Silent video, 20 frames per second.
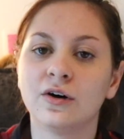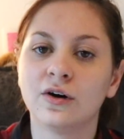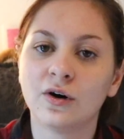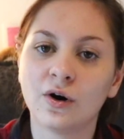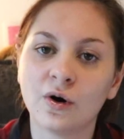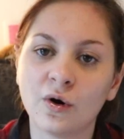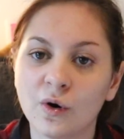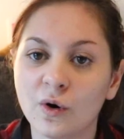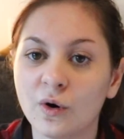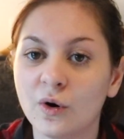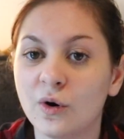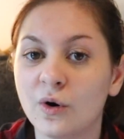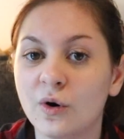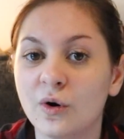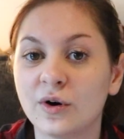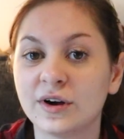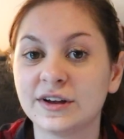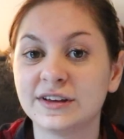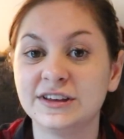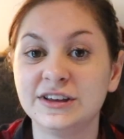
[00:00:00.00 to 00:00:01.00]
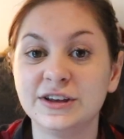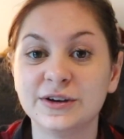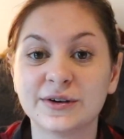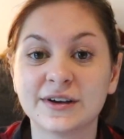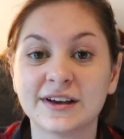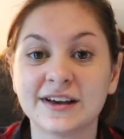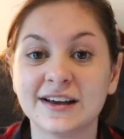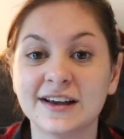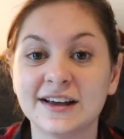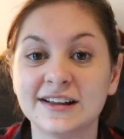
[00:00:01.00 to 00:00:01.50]
Or you
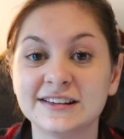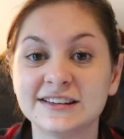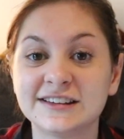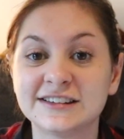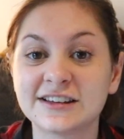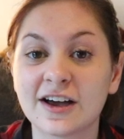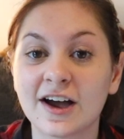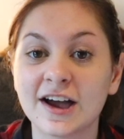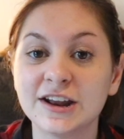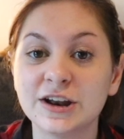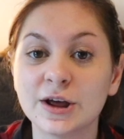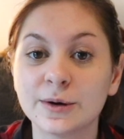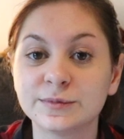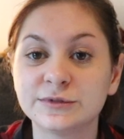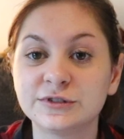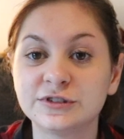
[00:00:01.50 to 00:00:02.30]
can sign up